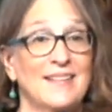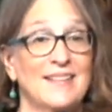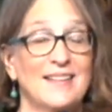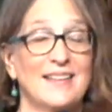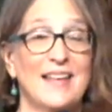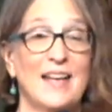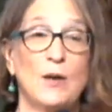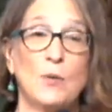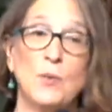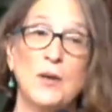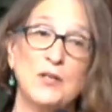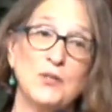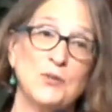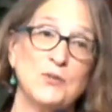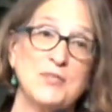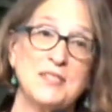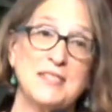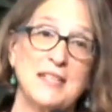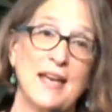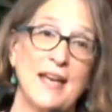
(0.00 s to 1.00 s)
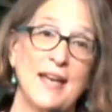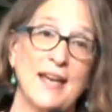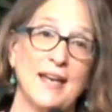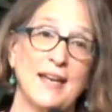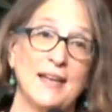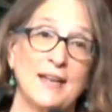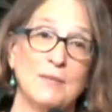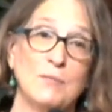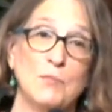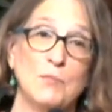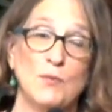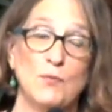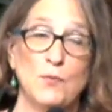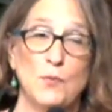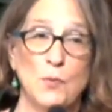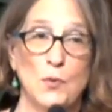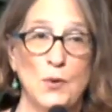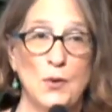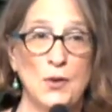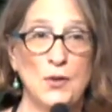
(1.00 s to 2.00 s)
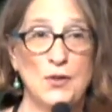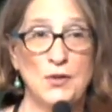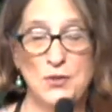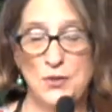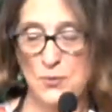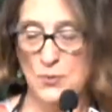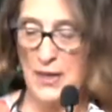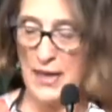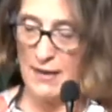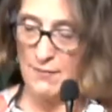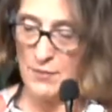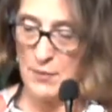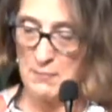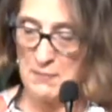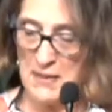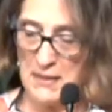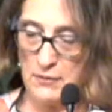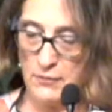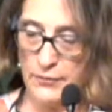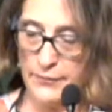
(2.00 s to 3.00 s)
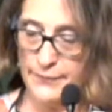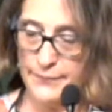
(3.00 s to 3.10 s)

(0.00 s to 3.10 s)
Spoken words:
like what you say before you have a meal?